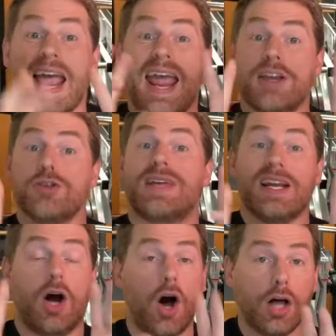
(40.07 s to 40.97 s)
And you
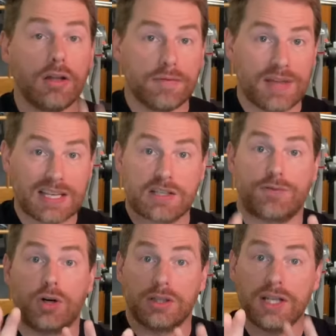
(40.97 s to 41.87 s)
get all of this
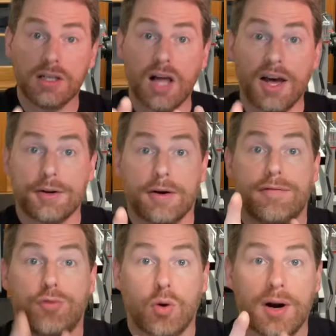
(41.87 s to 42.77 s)
for a little under
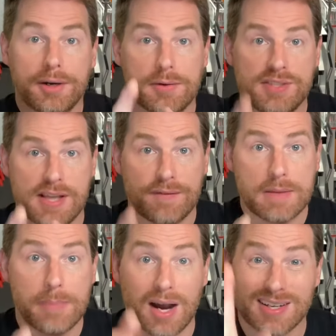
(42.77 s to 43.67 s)
470
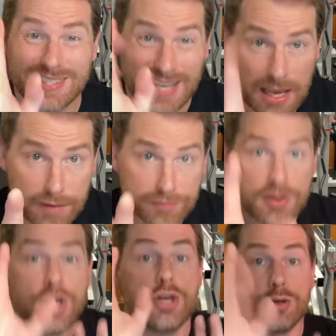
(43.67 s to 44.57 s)
bucks if
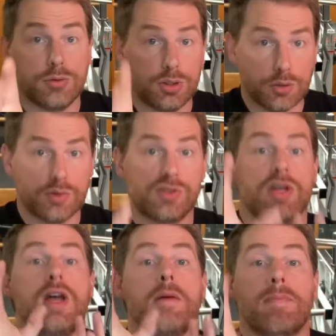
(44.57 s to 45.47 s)
you use
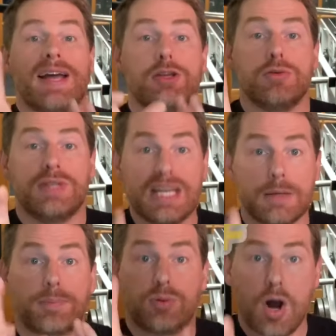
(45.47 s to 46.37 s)
my
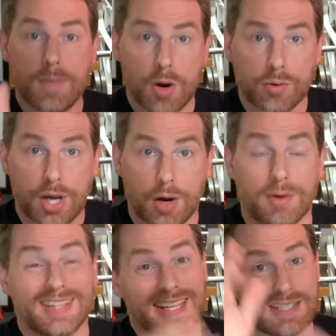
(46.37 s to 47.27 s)
unique promo code.
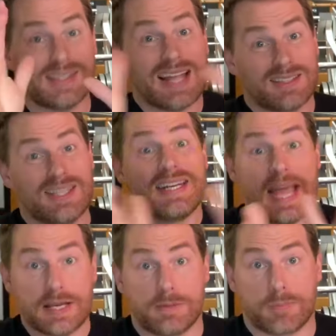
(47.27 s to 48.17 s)
At least that's
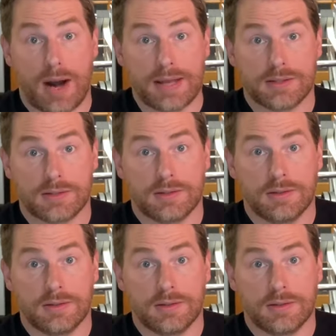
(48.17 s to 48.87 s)
today's price.